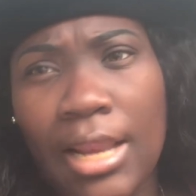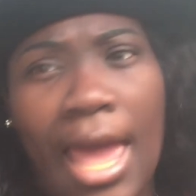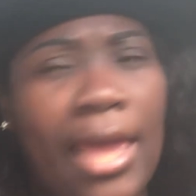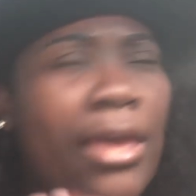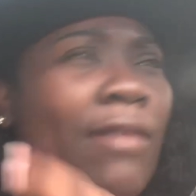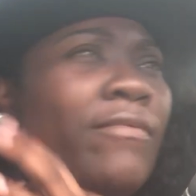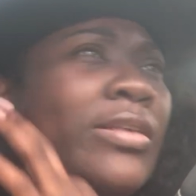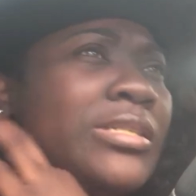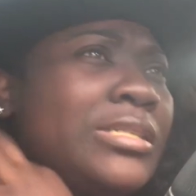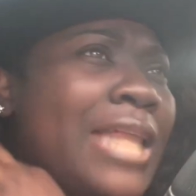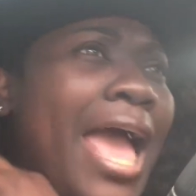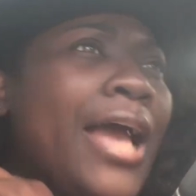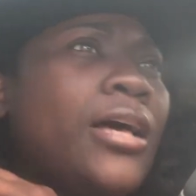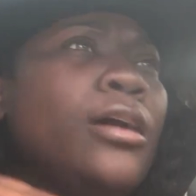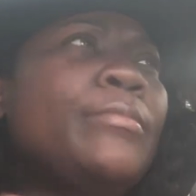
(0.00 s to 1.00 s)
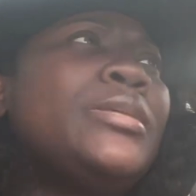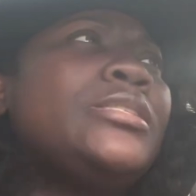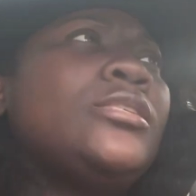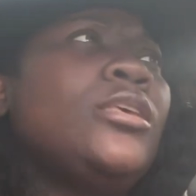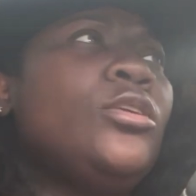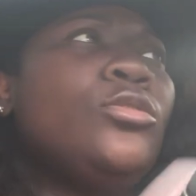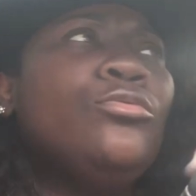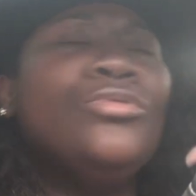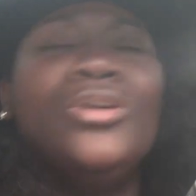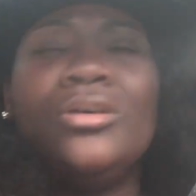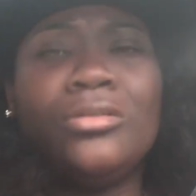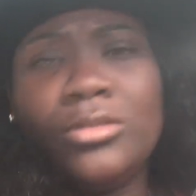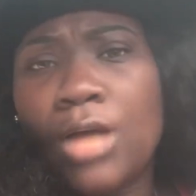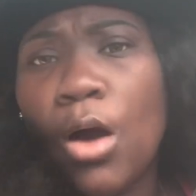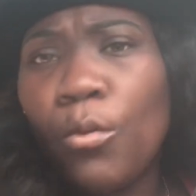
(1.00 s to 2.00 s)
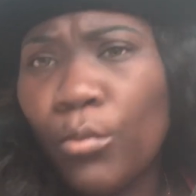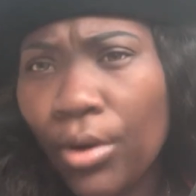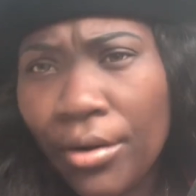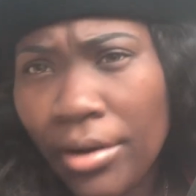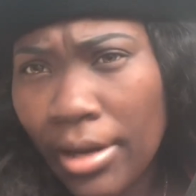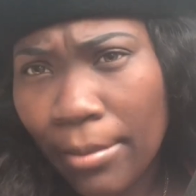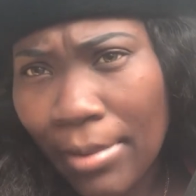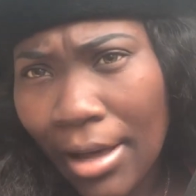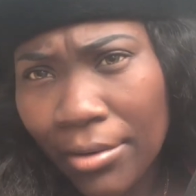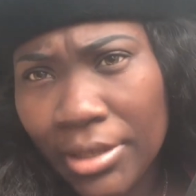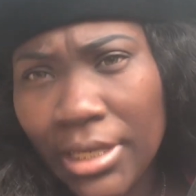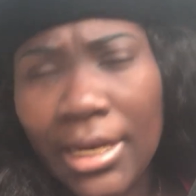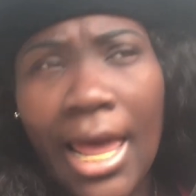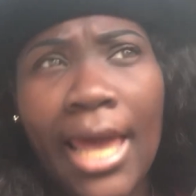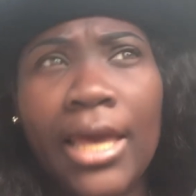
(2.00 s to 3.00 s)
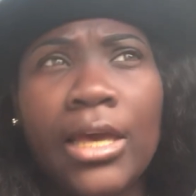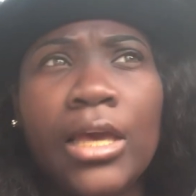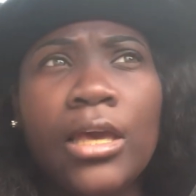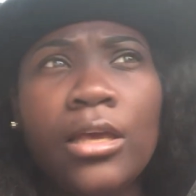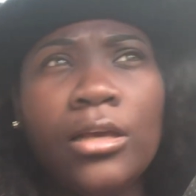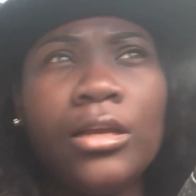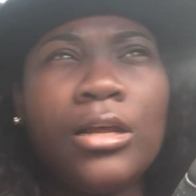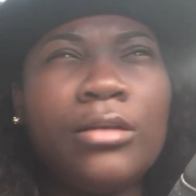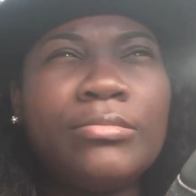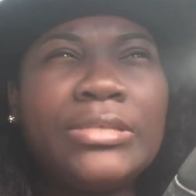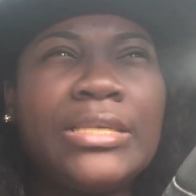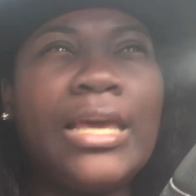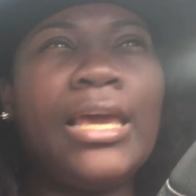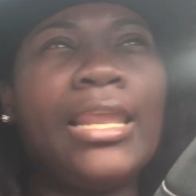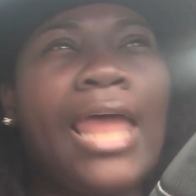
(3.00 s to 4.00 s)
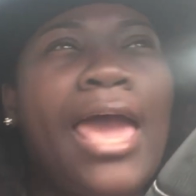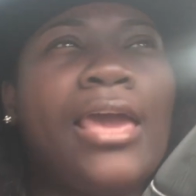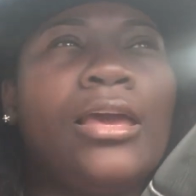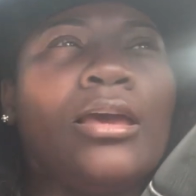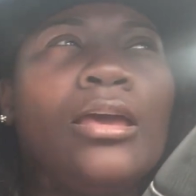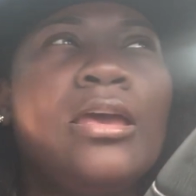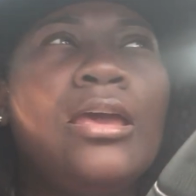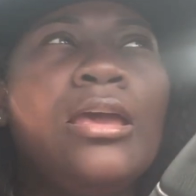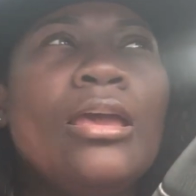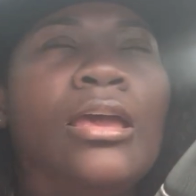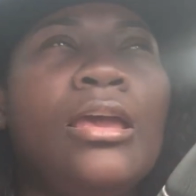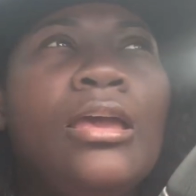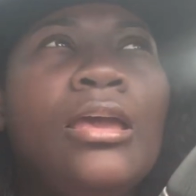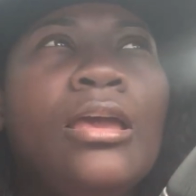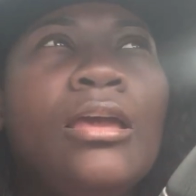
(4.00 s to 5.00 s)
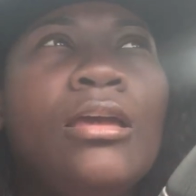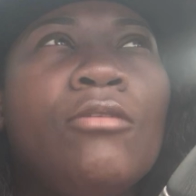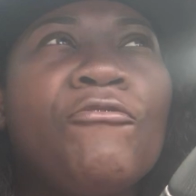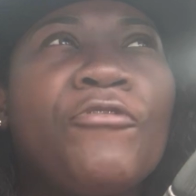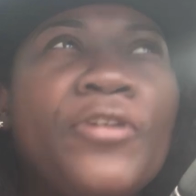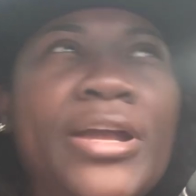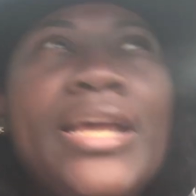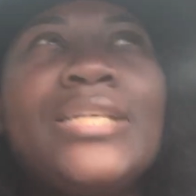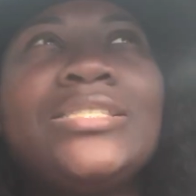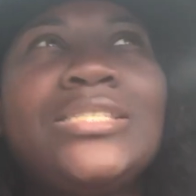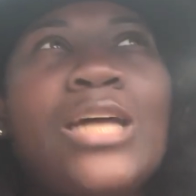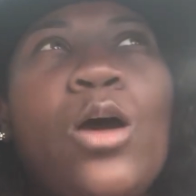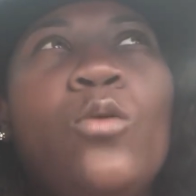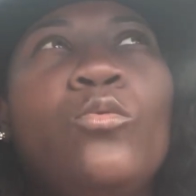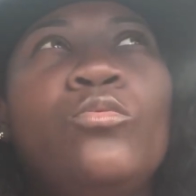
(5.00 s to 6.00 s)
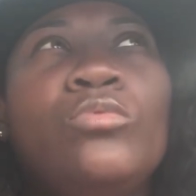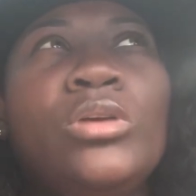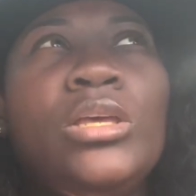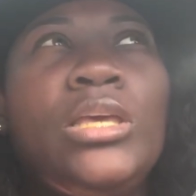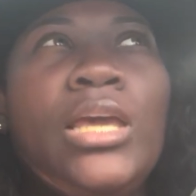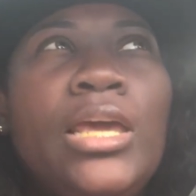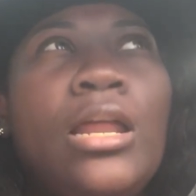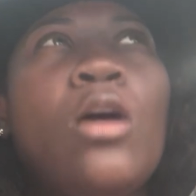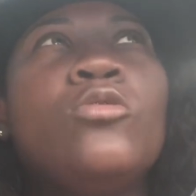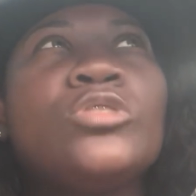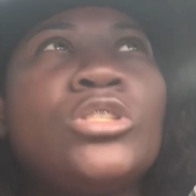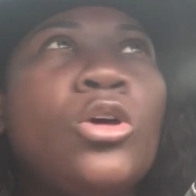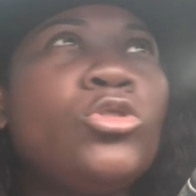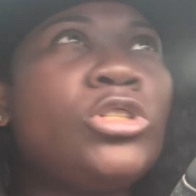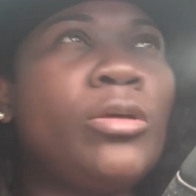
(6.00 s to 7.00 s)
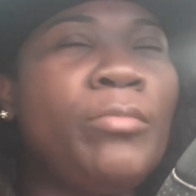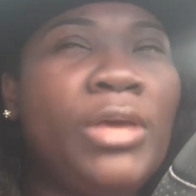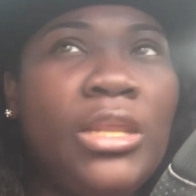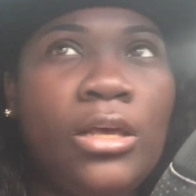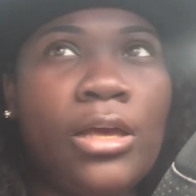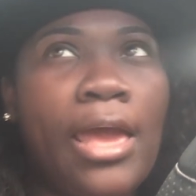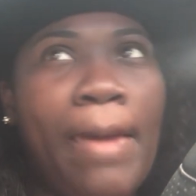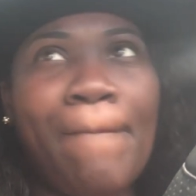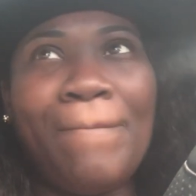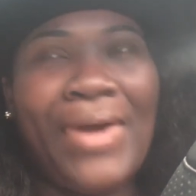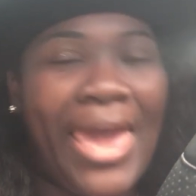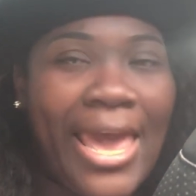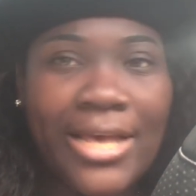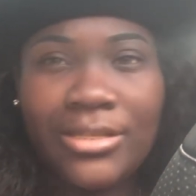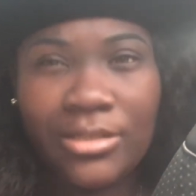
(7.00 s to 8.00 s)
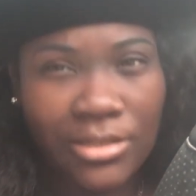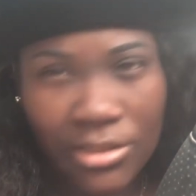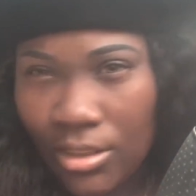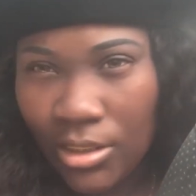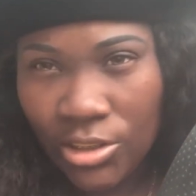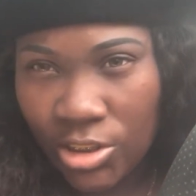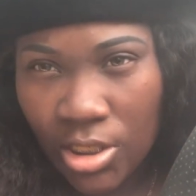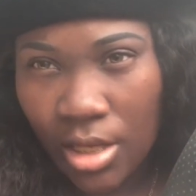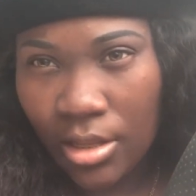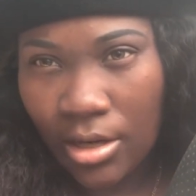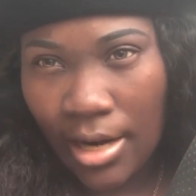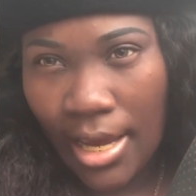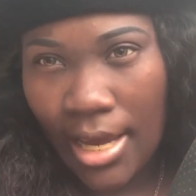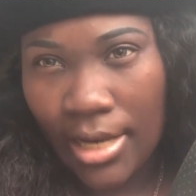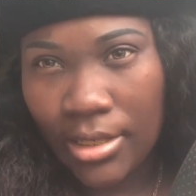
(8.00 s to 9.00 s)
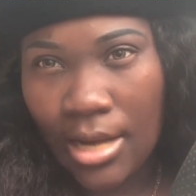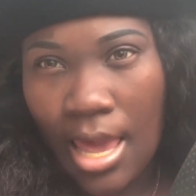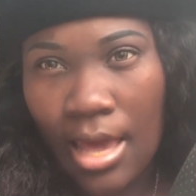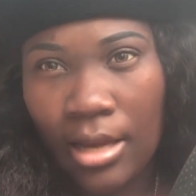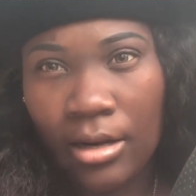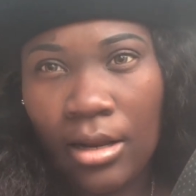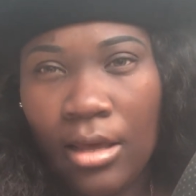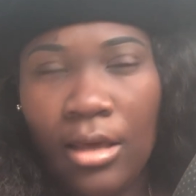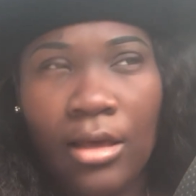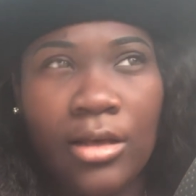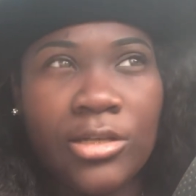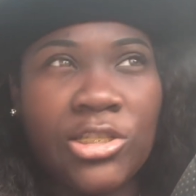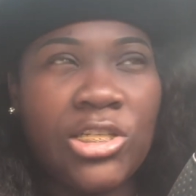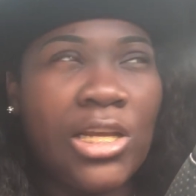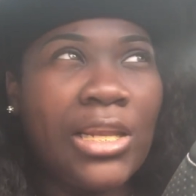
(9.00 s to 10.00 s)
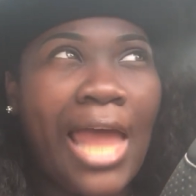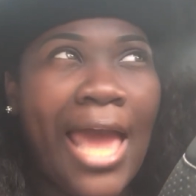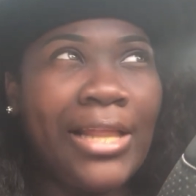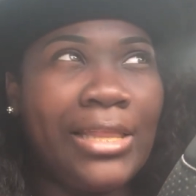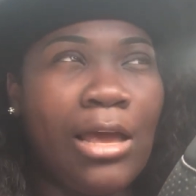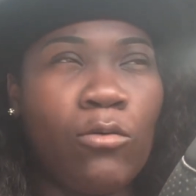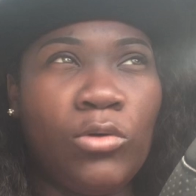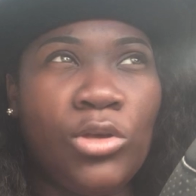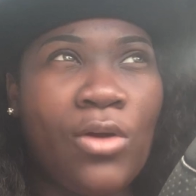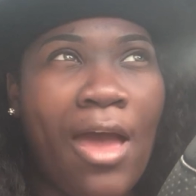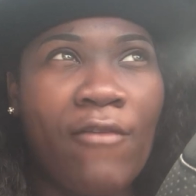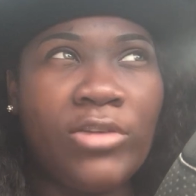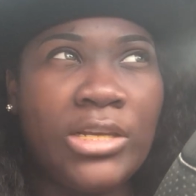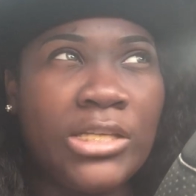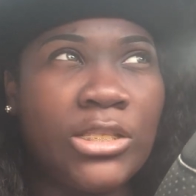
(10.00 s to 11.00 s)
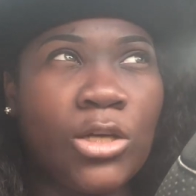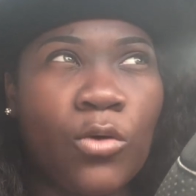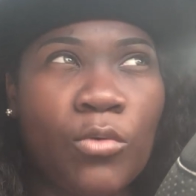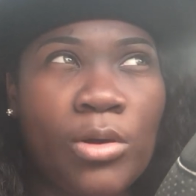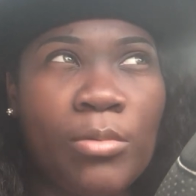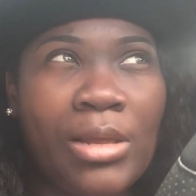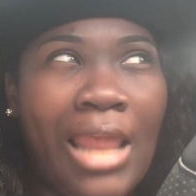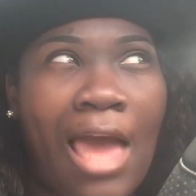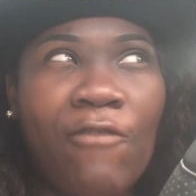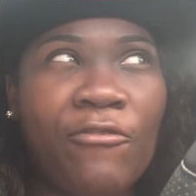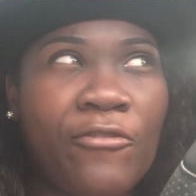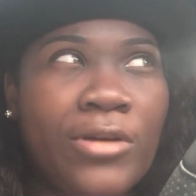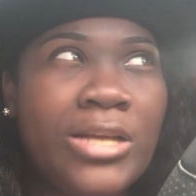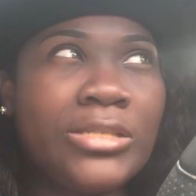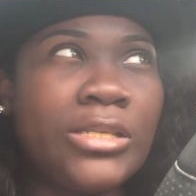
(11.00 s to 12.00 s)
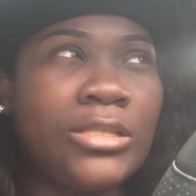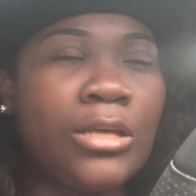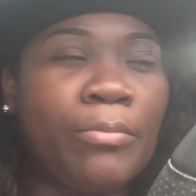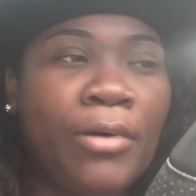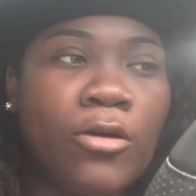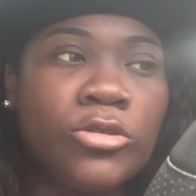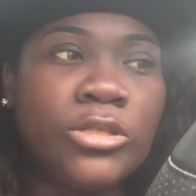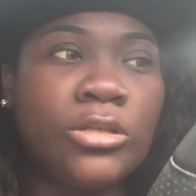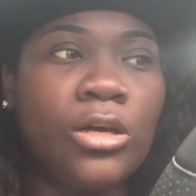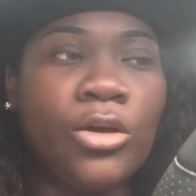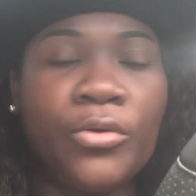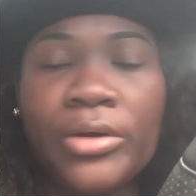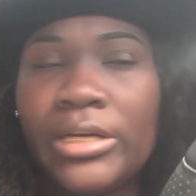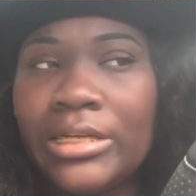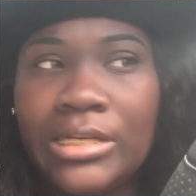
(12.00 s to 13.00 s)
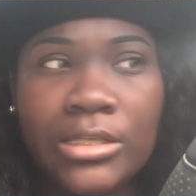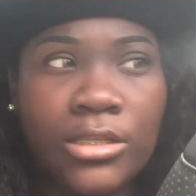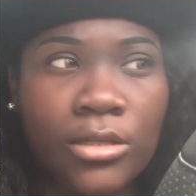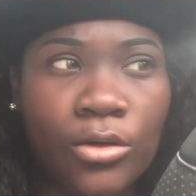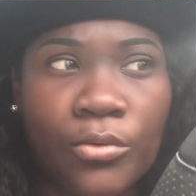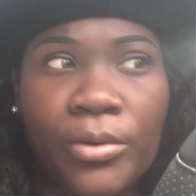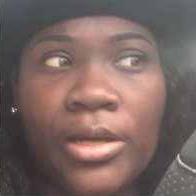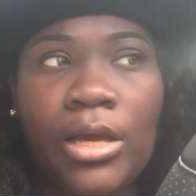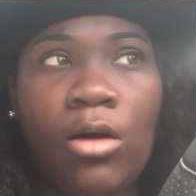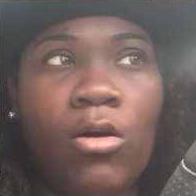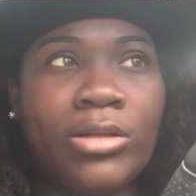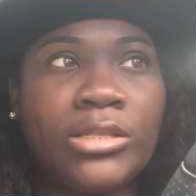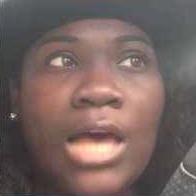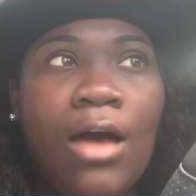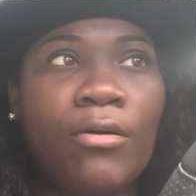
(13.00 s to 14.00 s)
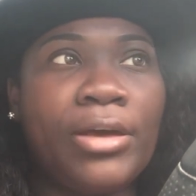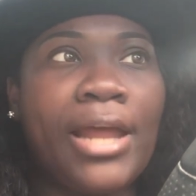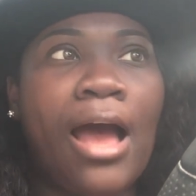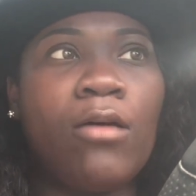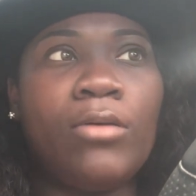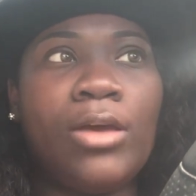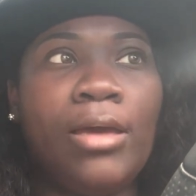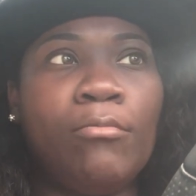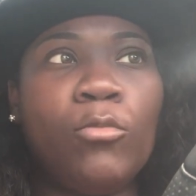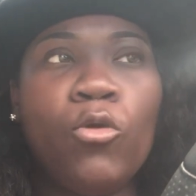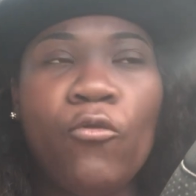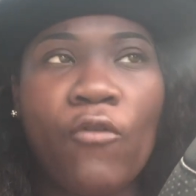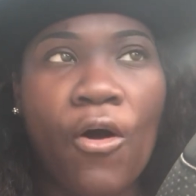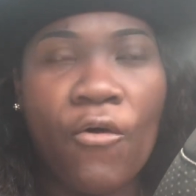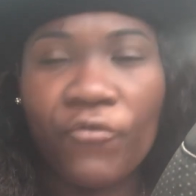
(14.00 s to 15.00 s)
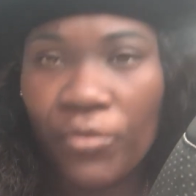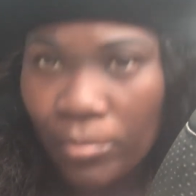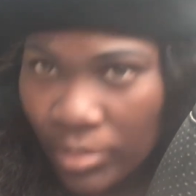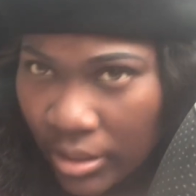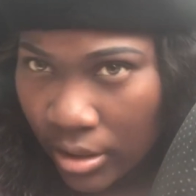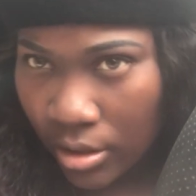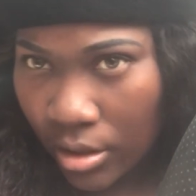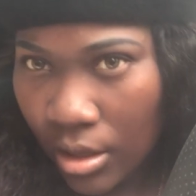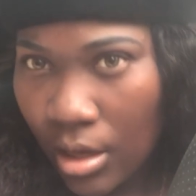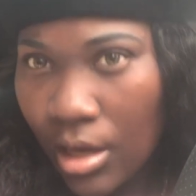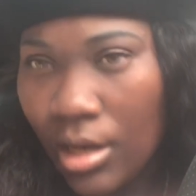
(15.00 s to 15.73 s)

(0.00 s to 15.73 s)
Like, if it's not coming to you, don't worry about it. Like, you know what I'm saying? Like, friends don't get on social media and bash each other and shit like that when you have a disagreement. Like, friends are supposed to agree to disagree or talk it out and move on from there.